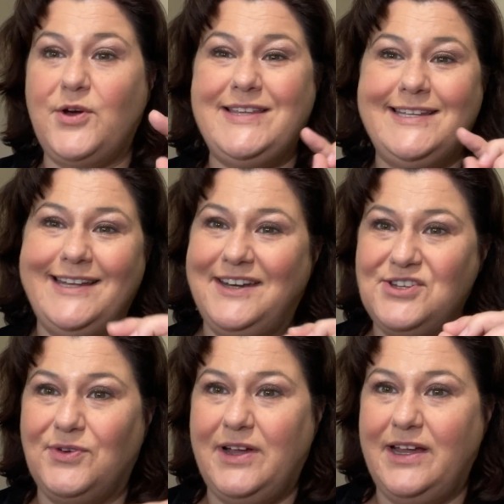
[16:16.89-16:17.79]
I did not
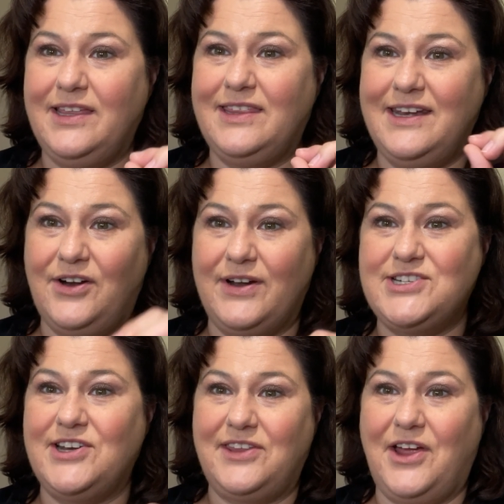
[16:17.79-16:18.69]
enjoy the
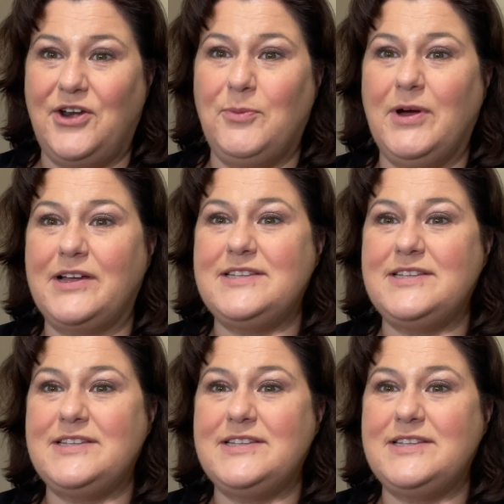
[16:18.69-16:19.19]
narration on the audiobook.